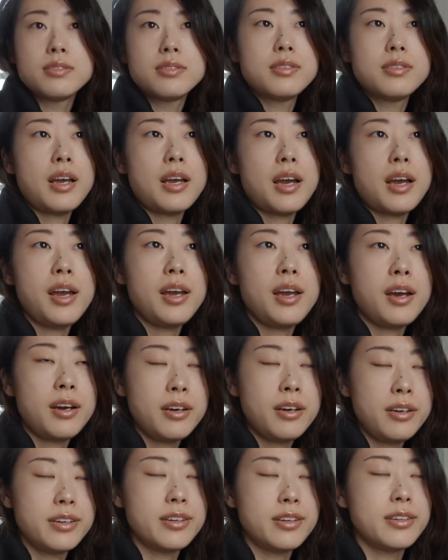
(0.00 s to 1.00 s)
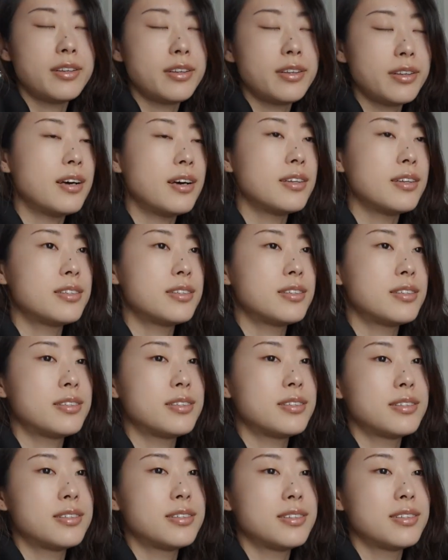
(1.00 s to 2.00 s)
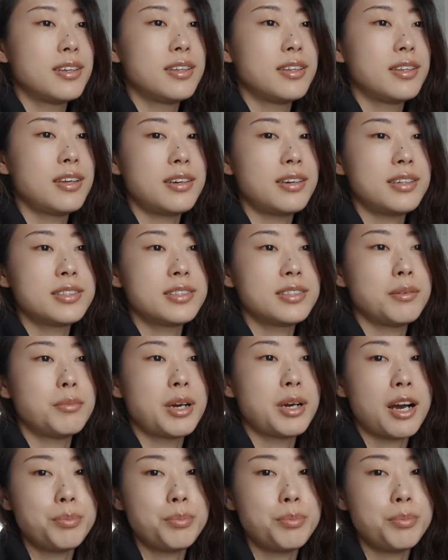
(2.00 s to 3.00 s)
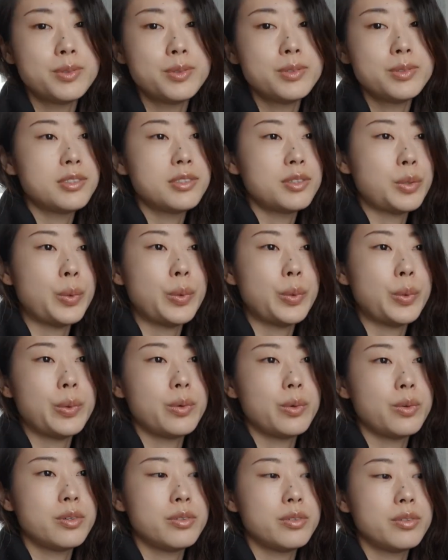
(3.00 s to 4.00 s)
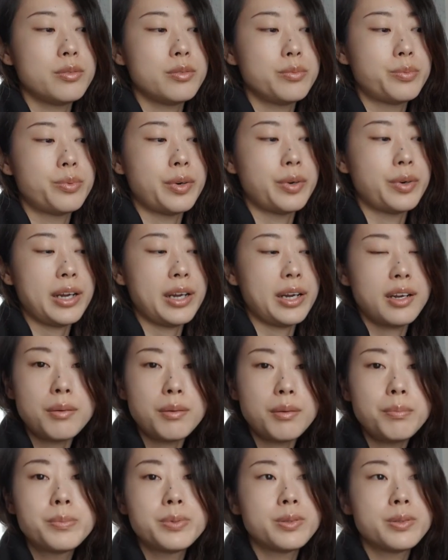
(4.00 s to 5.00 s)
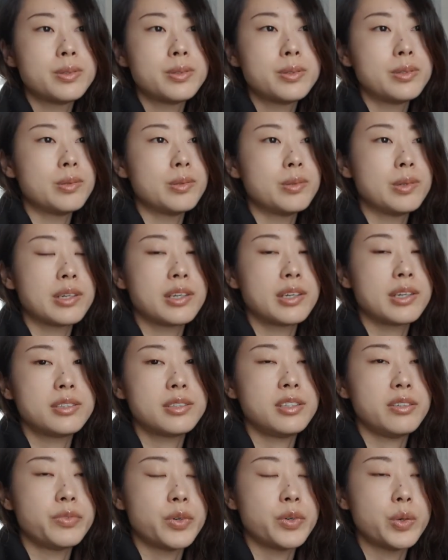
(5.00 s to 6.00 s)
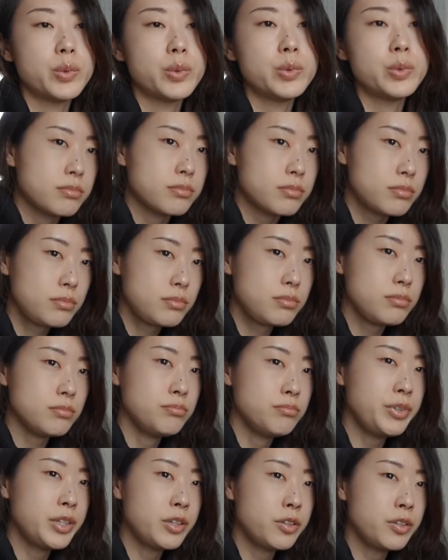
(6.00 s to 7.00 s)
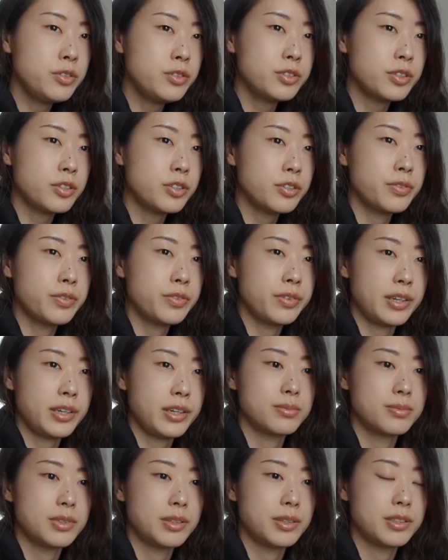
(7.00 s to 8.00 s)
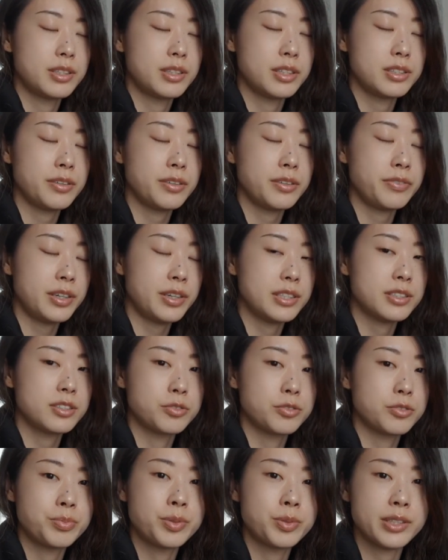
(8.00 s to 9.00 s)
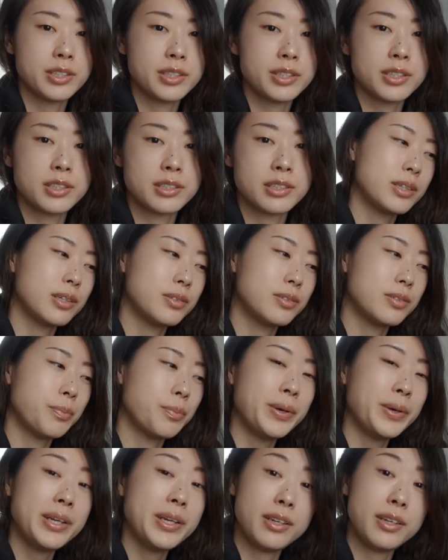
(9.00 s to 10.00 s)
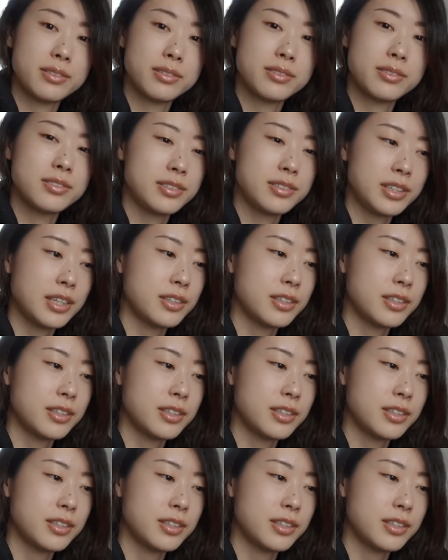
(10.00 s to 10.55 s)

I heard that there are some couples who break up or divorce because of the difference of political opinion. Yeah,